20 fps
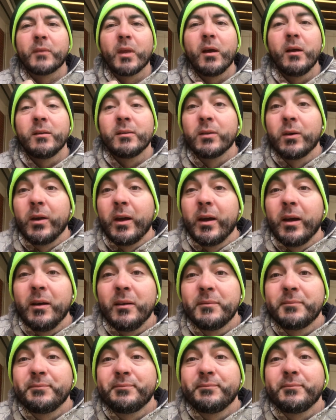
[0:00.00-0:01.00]
So, yeah.
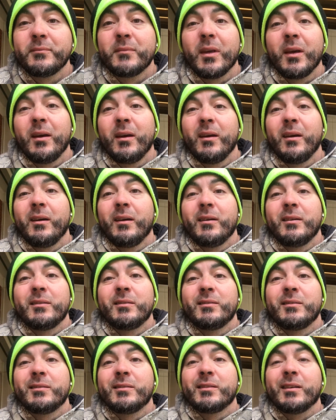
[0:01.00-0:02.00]

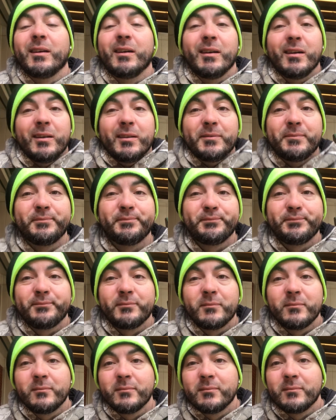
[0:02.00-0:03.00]
Just
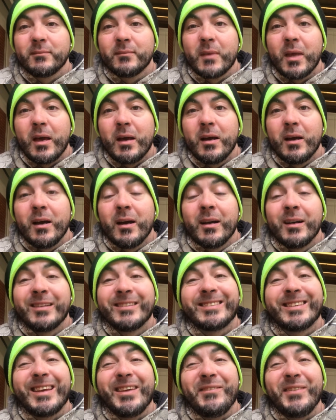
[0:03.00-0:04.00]

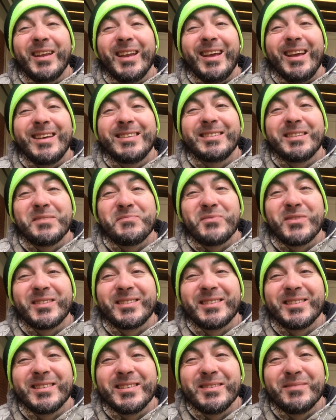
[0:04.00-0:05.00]
give me a heads up what's
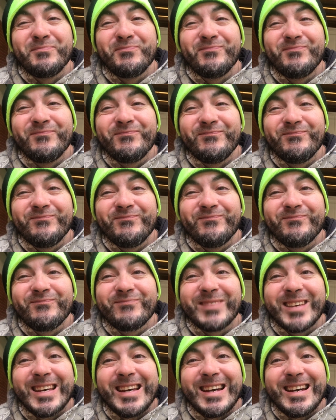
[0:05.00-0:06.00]
up,
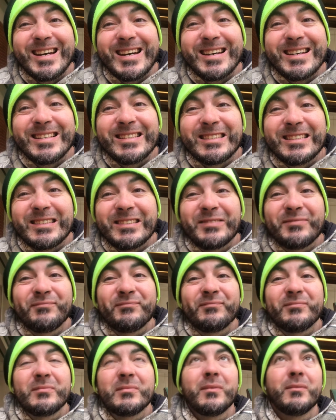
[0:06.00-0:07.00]
guys.
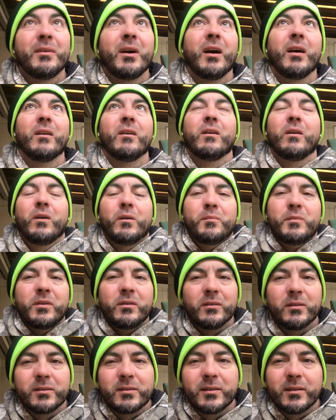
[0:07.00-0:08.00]
I don't know, I've been
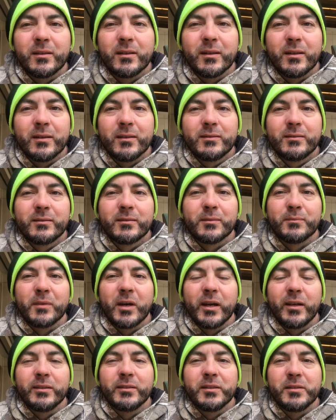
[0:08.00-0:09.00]
listening to some
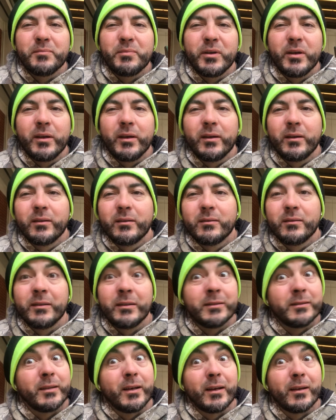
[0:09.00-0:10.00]
ICP,
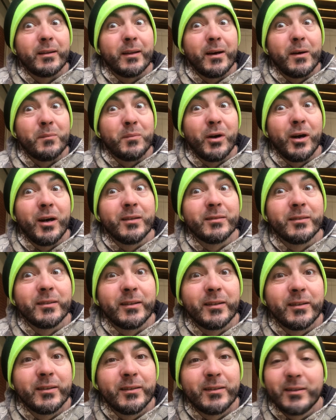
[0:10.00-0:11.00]
Insane Clown Posse.
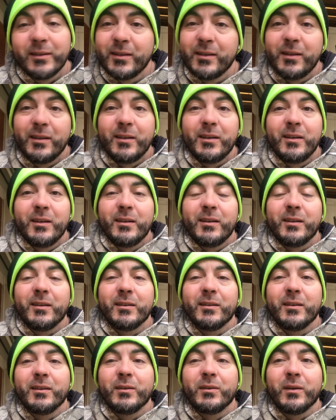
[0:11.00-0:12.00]
I don't
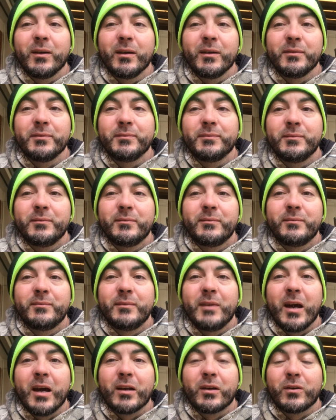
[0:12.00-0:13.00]
know, I
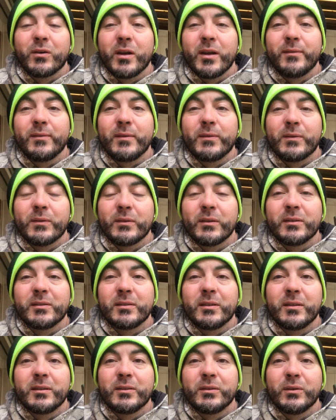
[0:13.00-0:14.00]
had a craving for
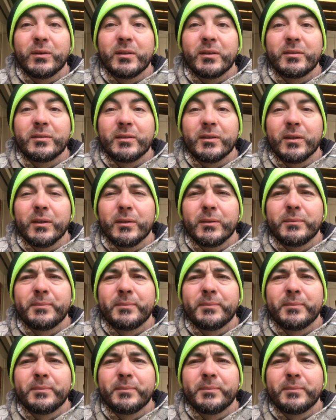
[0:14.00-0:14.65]
listening to it, so.